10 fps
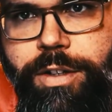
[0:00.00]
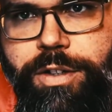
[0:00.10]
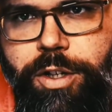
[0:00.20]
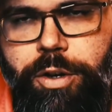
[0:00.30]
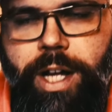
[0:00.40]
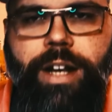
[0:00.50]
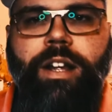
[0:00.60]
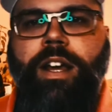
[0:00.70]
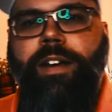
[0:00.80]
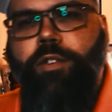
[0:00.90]
do it.
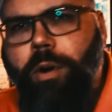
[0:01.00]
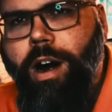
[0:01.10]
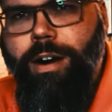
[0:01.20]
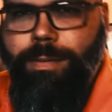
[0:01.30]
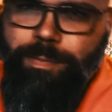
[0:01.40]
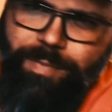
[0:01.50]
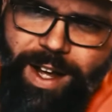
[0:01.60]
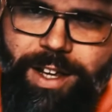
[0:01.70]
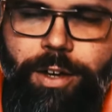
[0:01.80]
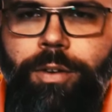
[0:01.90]
If you are,
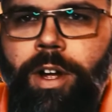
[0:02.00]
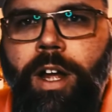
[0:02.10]
thank you.